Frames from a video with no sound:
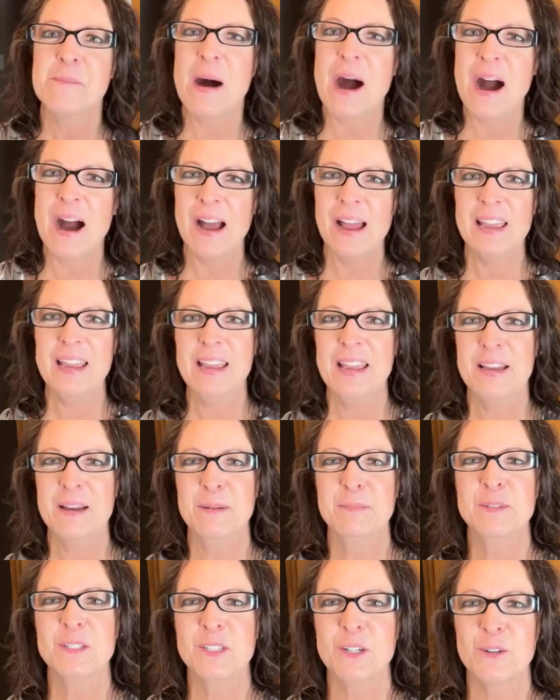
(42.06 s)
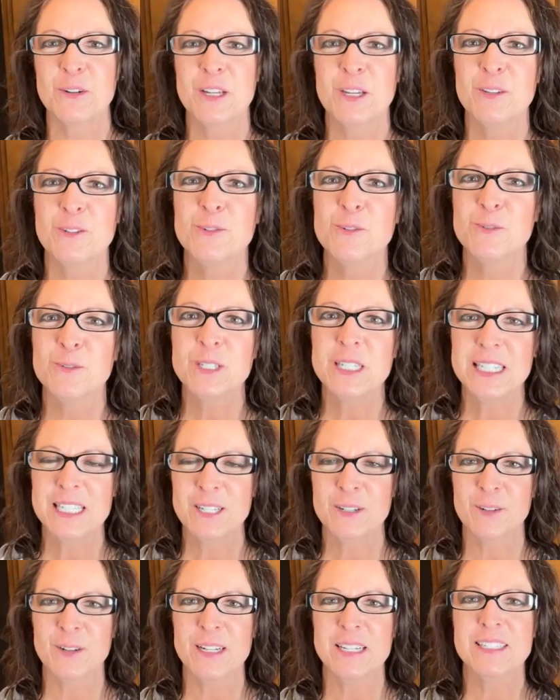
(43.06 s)
um, I am starting a
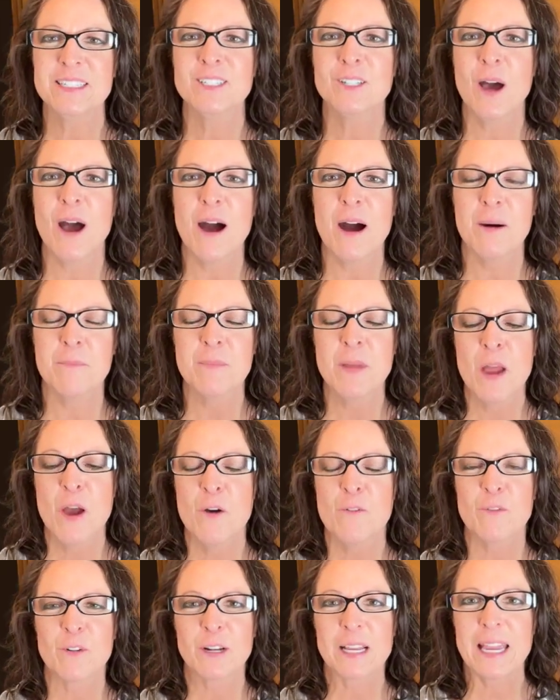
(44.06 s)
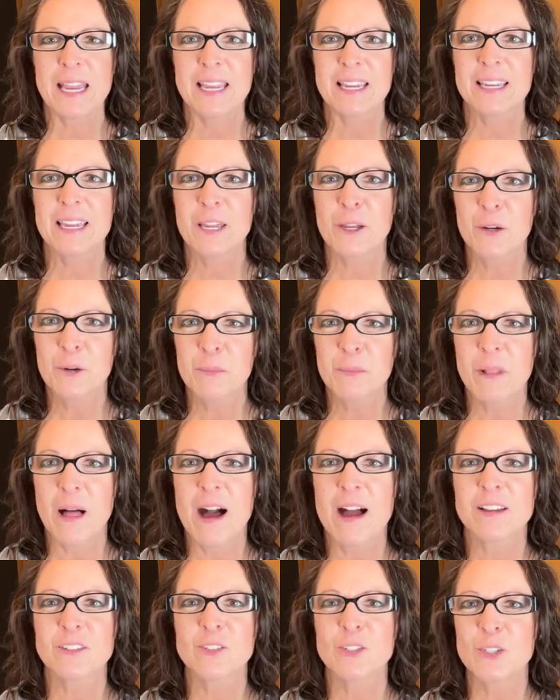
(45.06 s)
new series um, for
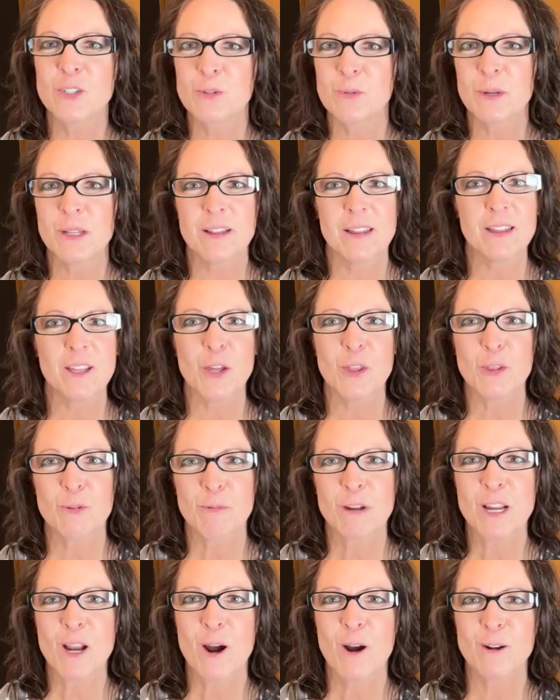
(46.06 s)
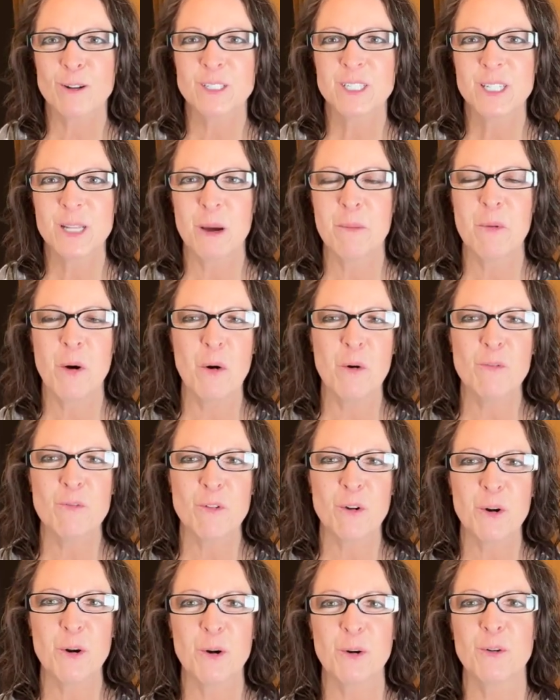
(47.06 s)
KQ Block, just doing like a three card
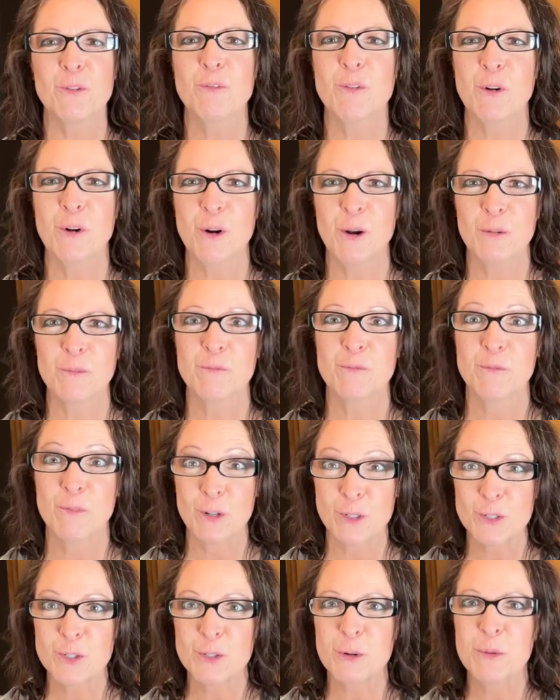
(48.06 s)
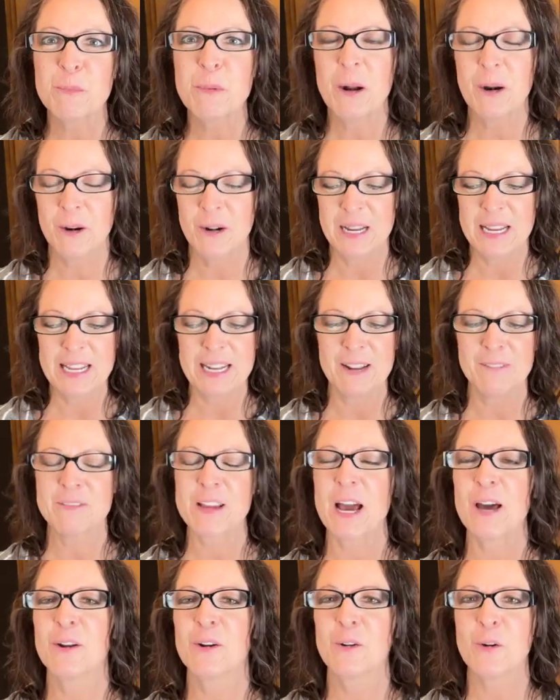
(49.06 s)
demo for her for her virtual
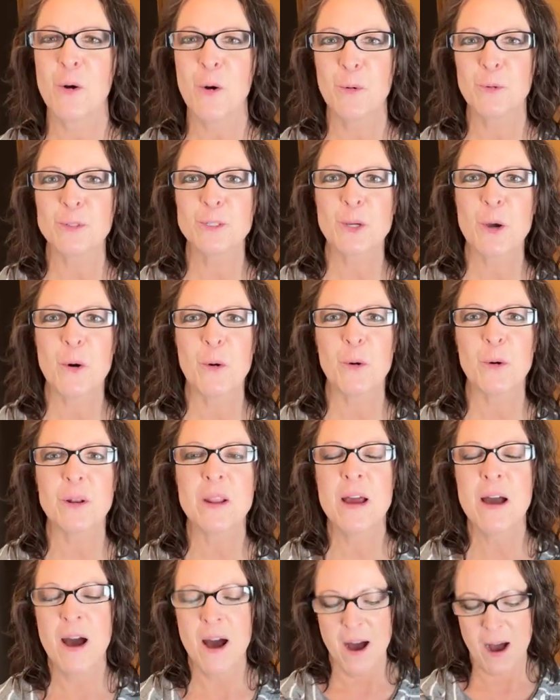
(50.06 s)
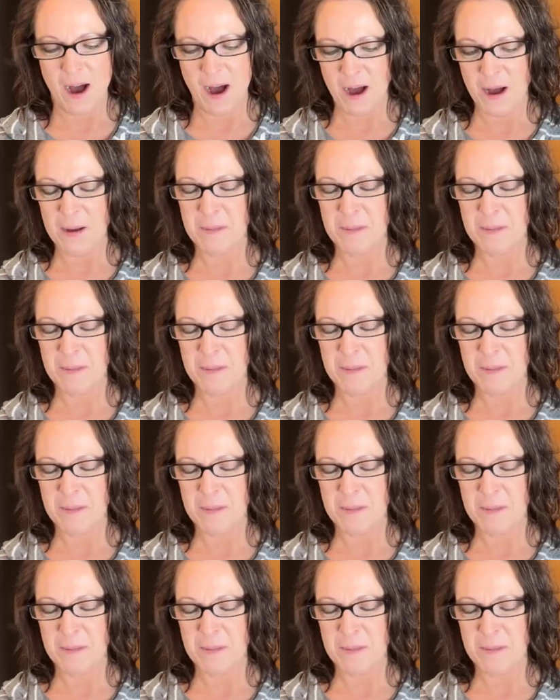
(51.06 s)
party. And I've got her host code